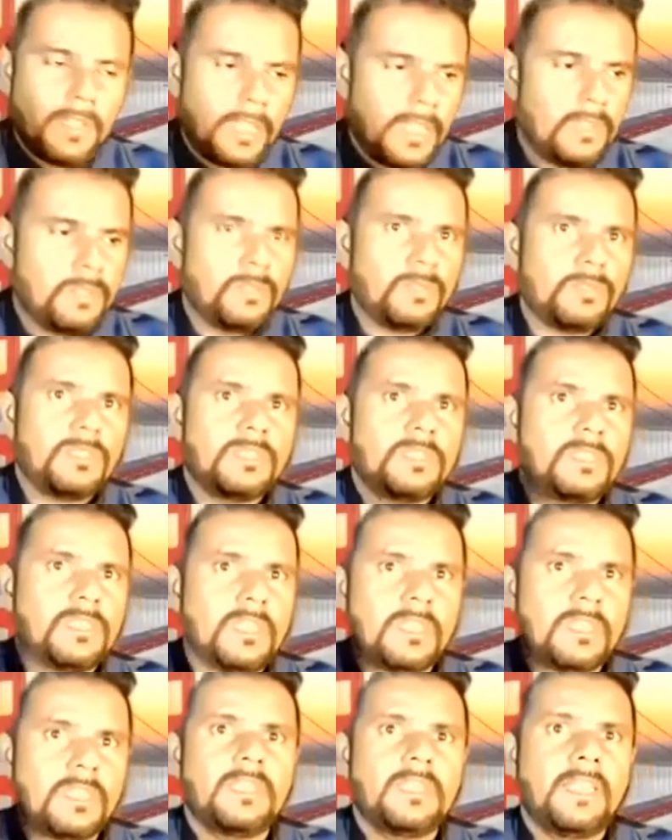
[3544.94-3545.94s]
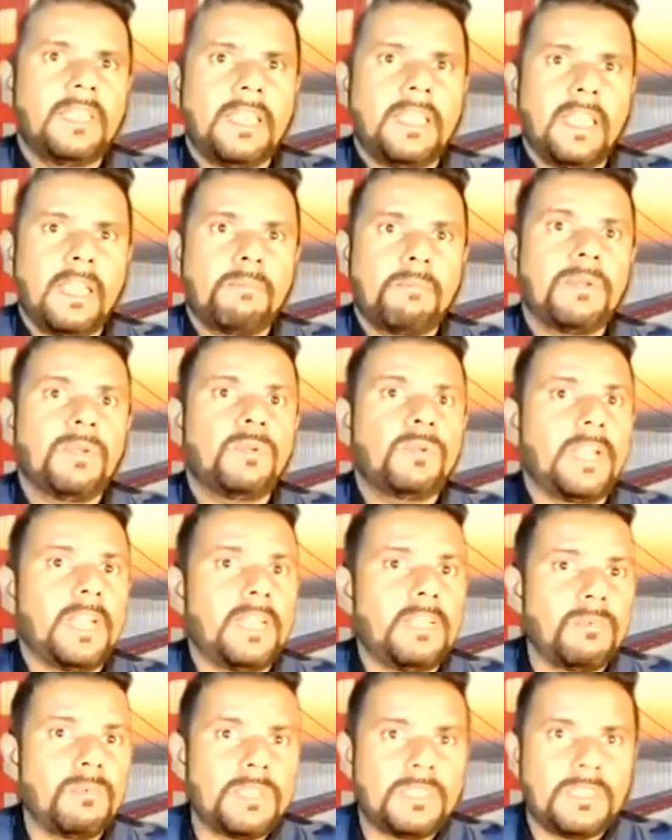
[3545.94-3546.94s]
you just happen to
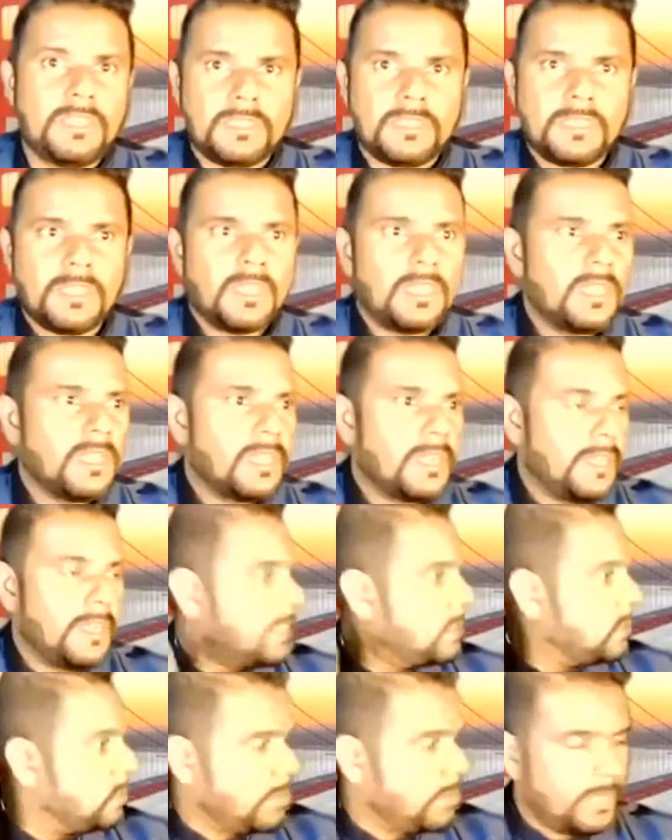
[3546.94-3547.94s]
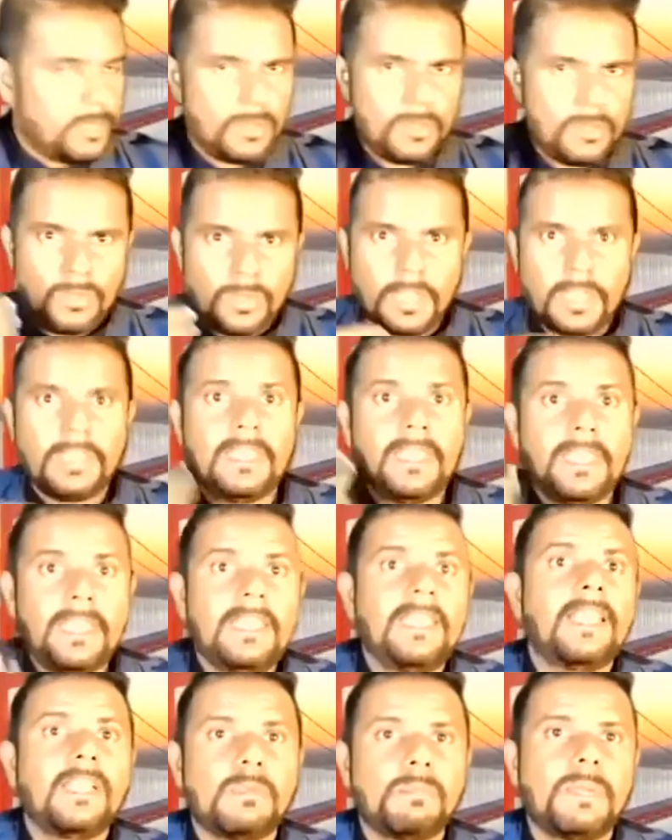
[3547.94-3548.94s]
anybody just next to it, you can
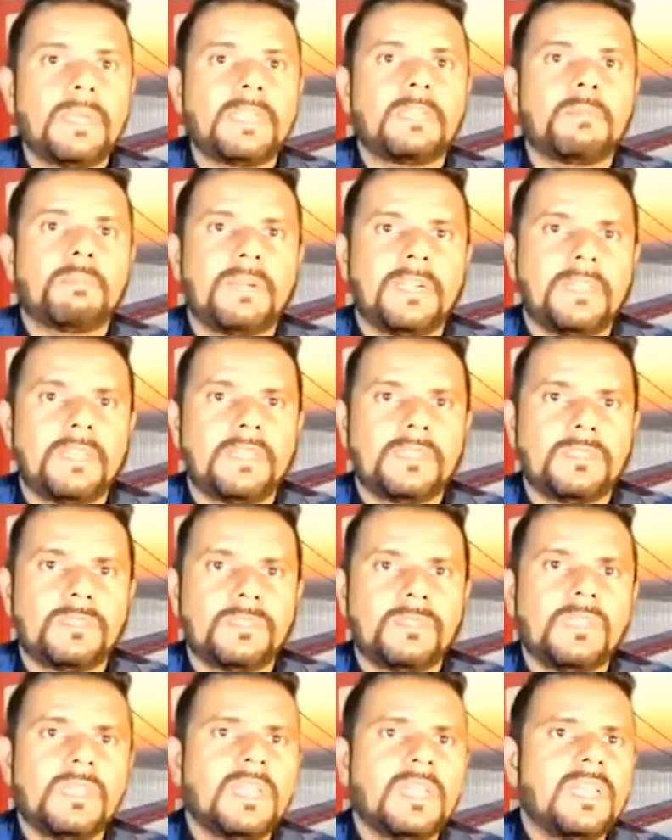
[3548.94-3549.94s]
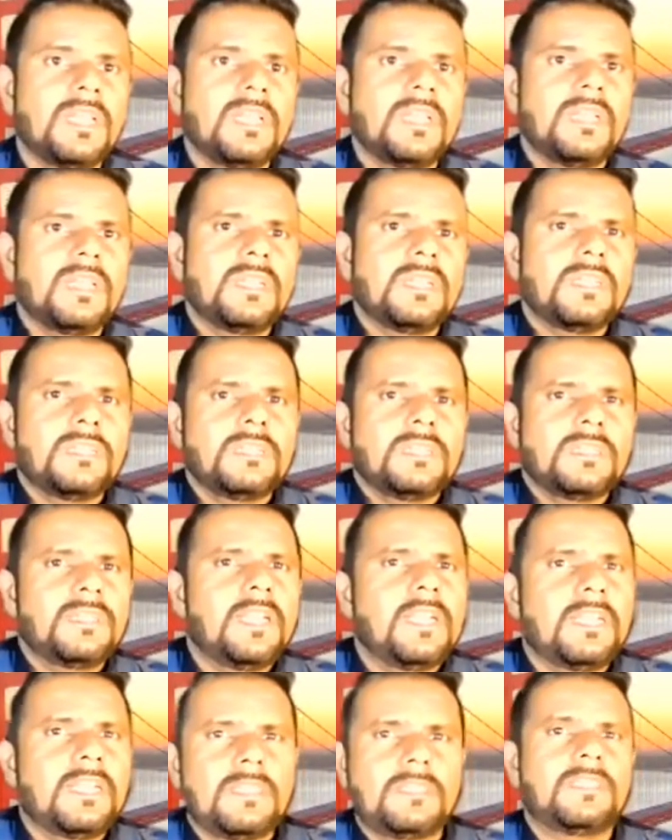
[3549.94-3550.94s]
inhale back the particle. So
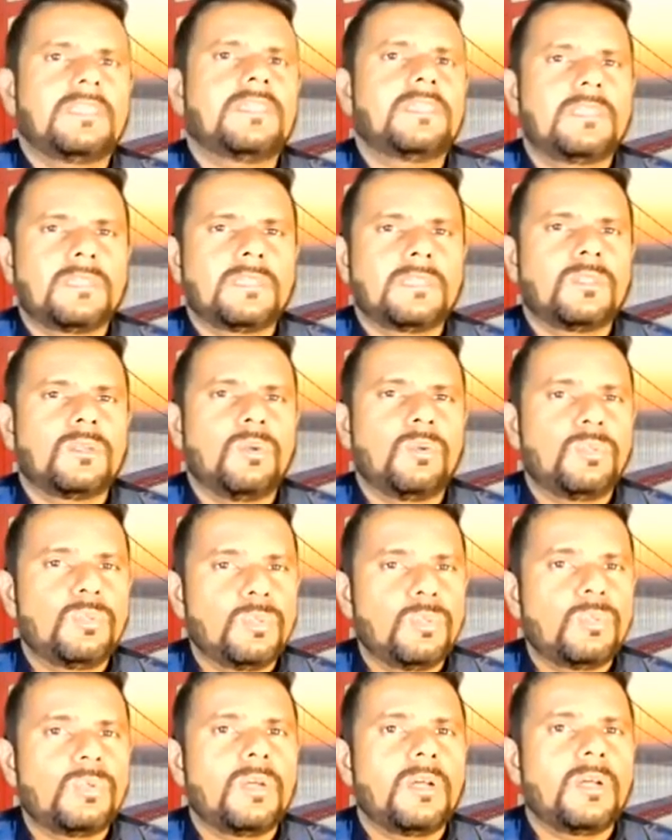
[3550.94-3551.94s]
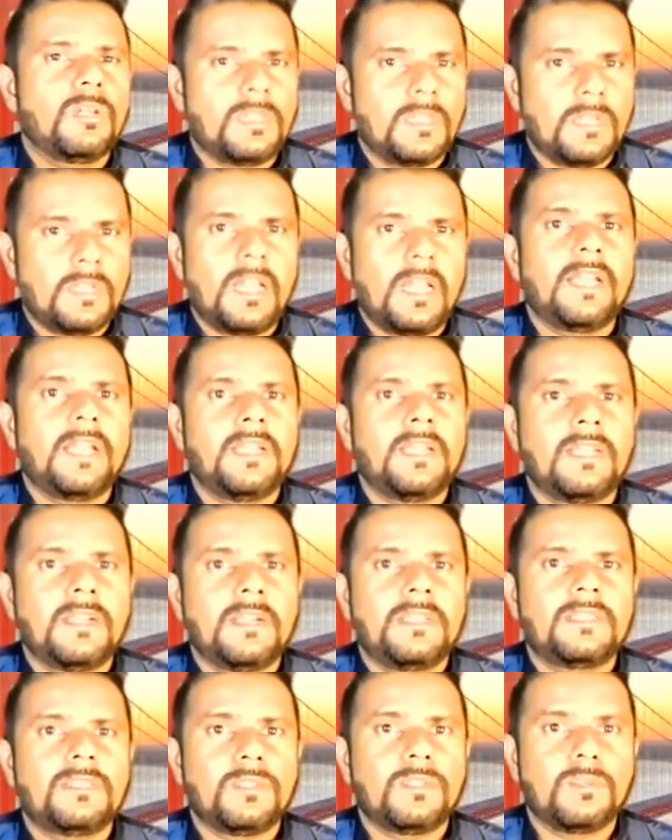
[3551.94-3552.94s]
that is also a higher
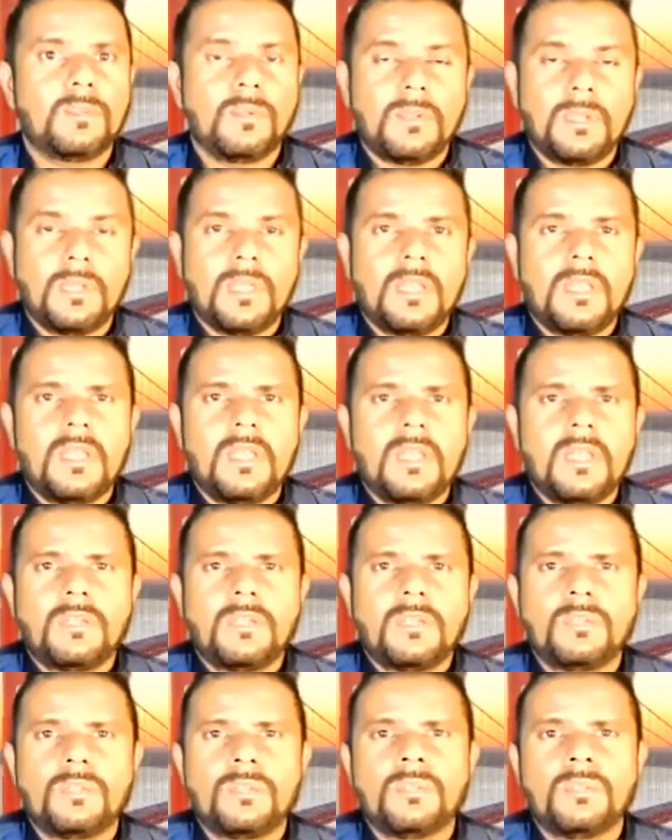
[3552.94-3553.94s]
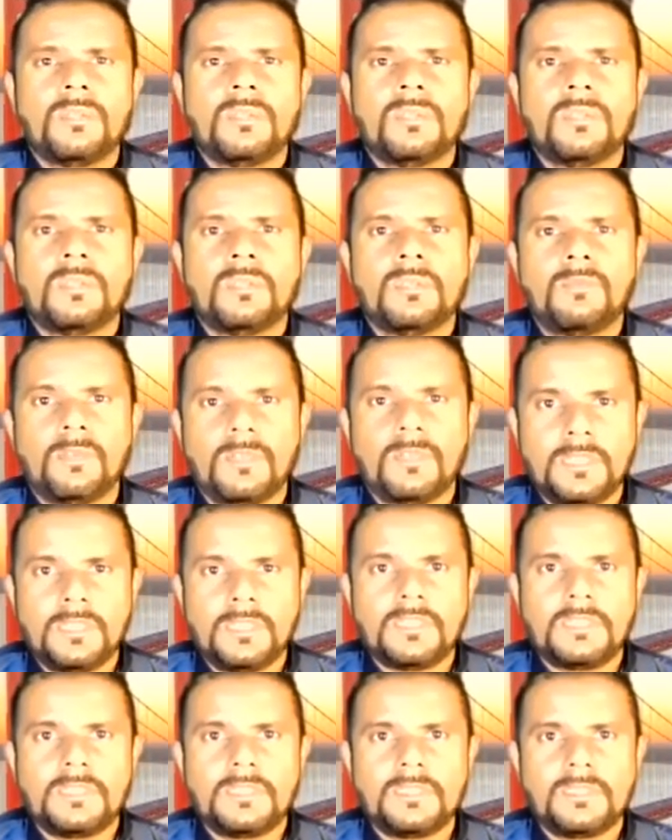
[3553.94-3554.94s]
risk for
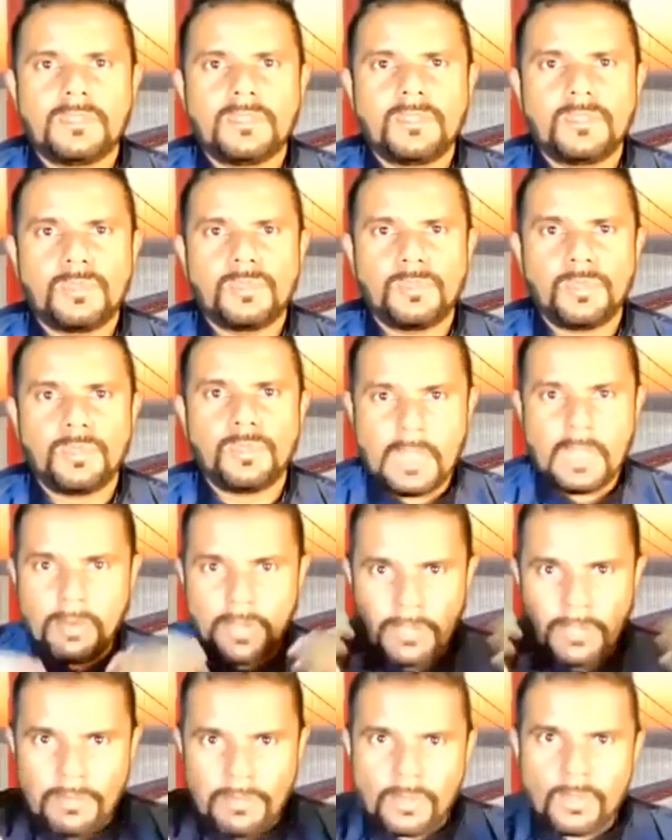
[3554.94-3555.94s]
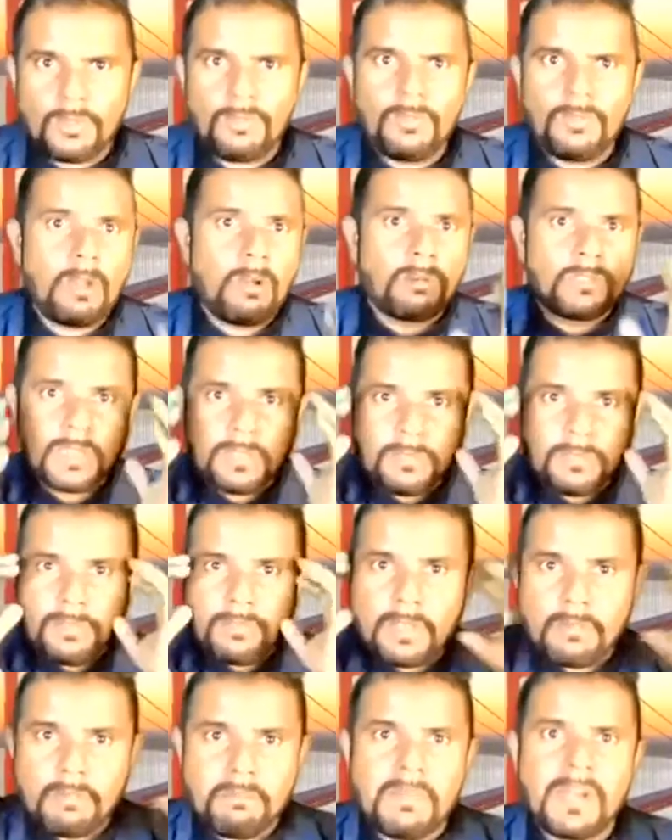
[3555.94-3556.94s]
us. So even though we're outside, we
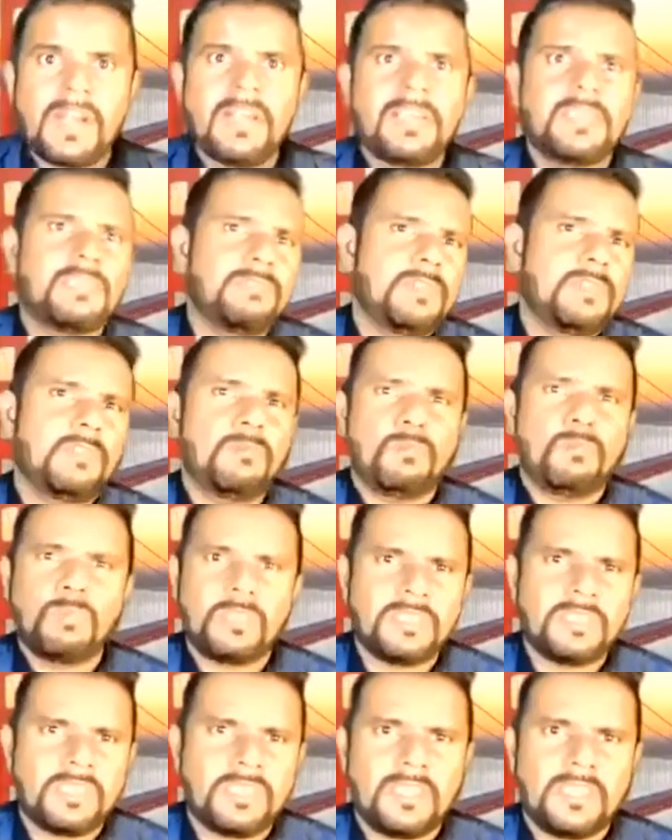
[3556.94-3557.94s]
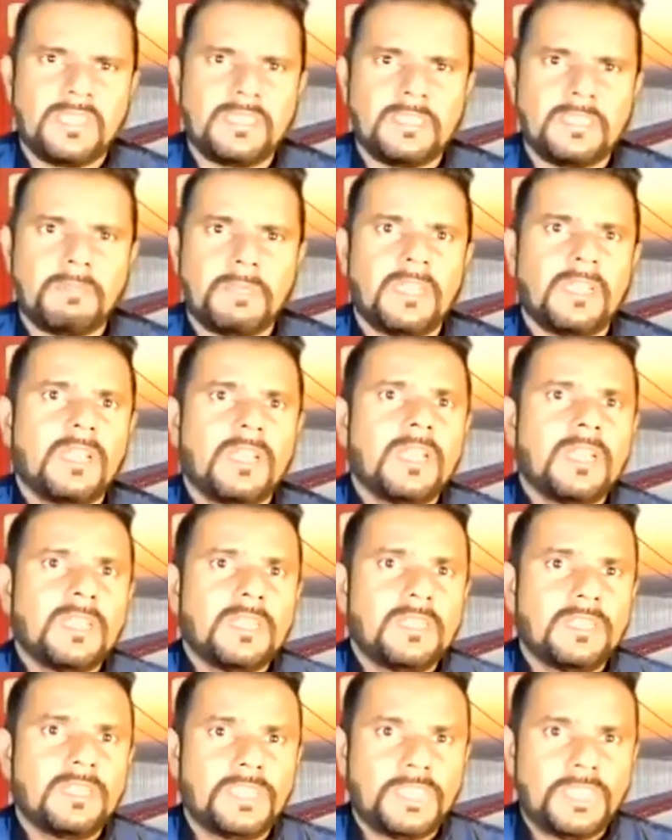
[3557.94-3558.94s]
wear masks, we put sanitizer, but
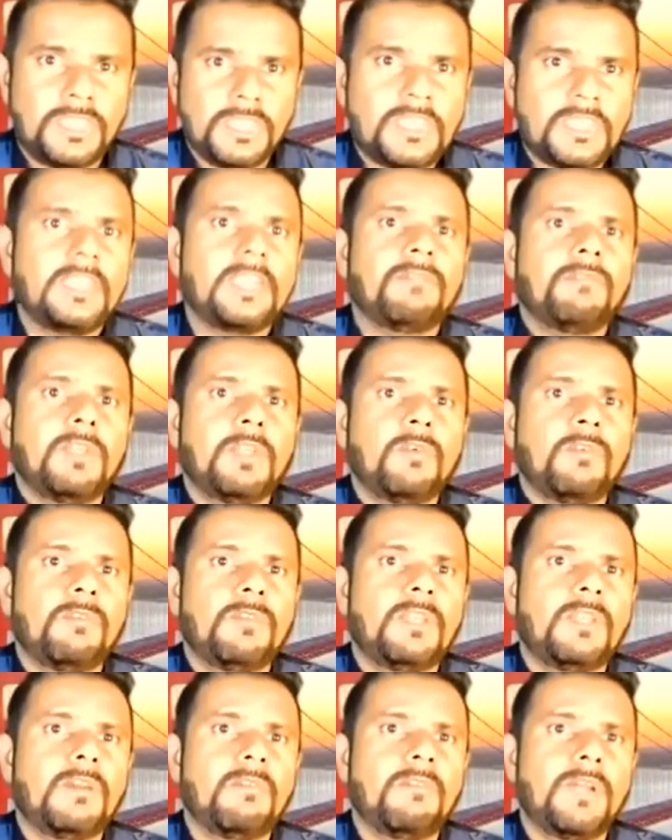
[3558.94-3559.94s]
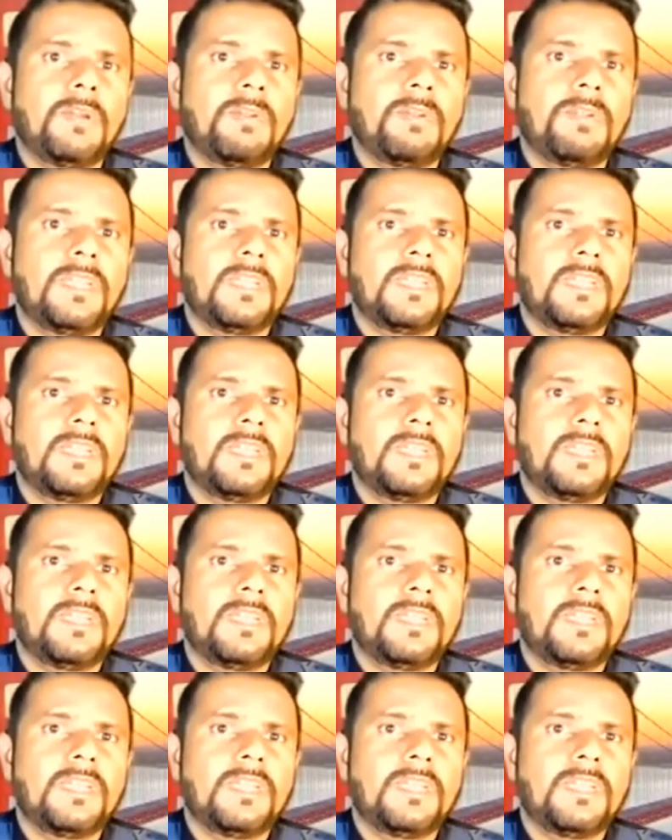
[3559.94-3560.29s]
the shirt that we are wearing,